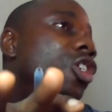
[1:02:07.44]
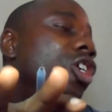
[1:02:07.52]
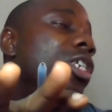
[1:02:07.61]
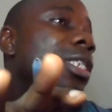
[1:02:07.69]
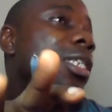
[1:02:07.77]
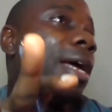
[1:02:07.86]

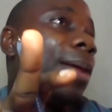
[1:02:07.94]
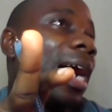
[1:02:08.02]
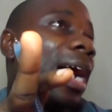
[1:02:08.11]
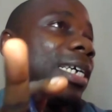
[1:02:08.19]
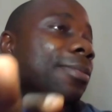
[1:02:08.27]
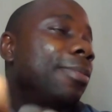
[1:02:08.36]
just the
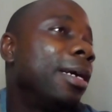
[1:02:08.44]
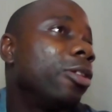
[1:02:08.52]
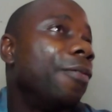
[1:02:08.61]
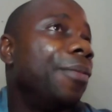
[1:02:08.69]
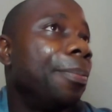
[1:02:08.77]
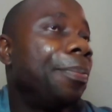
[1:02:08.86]
aspect
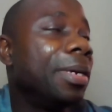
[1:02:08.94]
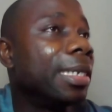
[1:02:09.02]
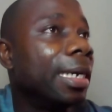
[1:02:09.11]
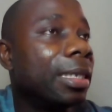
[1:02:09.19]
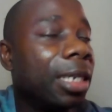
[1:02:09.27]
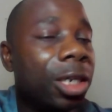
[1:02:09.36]
of the
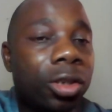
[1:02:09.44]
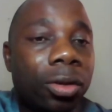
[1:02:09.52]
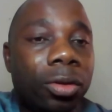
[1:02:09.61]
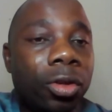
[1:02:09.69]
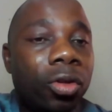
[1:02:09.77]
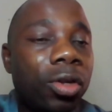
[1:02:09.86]

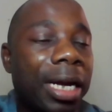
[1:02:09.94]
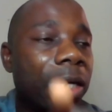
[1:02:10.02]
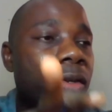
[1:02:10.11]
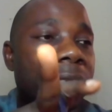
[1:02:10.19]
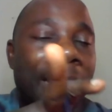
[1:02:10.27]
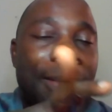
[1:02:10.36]
presentation. You can
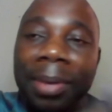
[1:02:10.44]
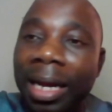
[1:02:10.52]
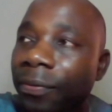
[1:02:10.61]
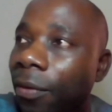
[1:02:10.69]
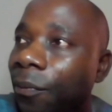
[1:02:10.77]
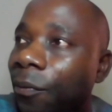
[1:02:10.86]
use that
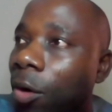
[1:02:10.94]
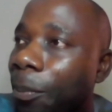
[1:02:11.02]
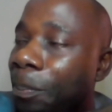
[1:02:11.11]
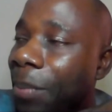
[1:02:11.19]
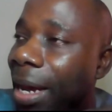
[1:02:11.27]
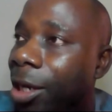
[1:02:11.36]
platform for
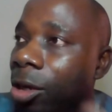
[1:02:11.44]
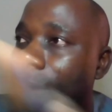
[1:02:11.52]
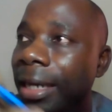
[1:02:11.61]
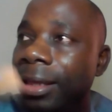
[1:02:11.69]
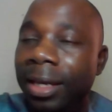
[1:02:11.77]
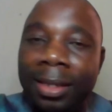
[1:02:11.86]
many
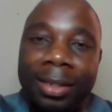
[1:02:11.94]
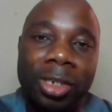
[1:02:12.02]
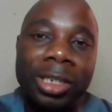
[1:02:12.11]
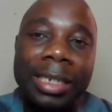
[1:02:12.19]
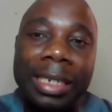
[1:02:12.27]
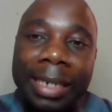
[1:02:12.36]
other things,
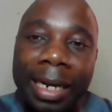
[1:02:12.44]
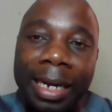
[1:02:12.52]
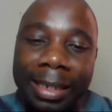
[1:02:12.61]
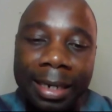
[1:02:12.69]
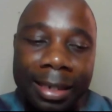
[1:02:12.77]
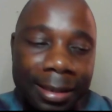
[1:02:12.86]
just as I
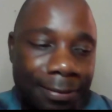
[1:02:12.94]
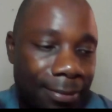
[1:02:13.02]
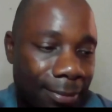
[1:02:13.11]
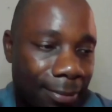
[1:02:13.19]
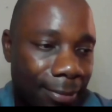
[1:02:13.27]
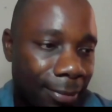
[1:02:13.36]
said.
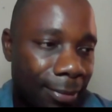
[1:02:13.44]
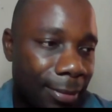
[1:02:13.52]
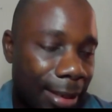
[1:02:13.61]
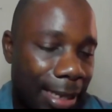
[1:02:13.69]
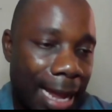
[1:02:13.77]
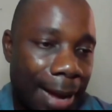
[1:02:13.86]

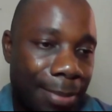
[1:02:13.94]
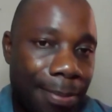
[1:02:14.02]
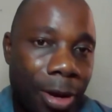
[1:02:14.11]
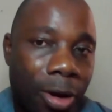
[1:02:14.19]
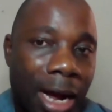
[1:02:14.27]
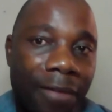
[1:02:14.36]
Like
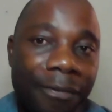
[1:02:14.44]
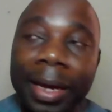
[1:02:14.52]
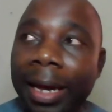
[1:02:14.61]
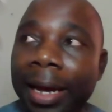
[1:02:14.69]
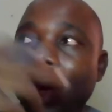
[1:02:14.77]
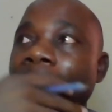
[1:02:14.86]
maybe you have
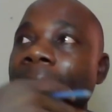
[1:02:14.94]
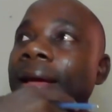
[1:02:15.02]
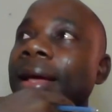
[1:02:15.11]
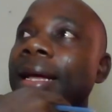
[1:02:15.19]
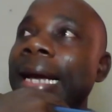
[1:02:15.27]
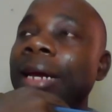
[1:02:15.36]
a
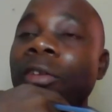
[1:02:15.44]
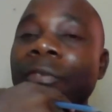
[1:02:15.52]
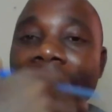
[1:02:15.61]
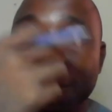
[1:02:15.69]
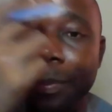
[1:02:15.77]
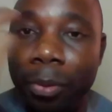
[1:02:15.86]
kind of
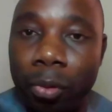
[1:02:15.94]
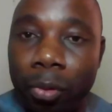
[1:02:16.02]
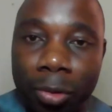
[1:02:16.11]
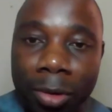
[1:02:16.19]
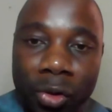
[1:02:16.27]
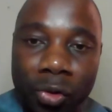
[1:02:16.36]
ebook
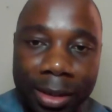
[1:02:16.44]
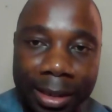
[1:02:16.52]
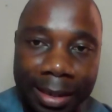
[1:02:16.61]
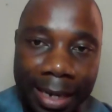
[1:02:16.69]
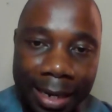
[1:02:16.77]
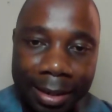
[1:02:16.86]
you want to
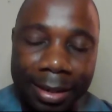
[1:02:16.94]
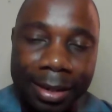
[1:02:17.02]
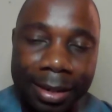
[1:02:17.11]
design.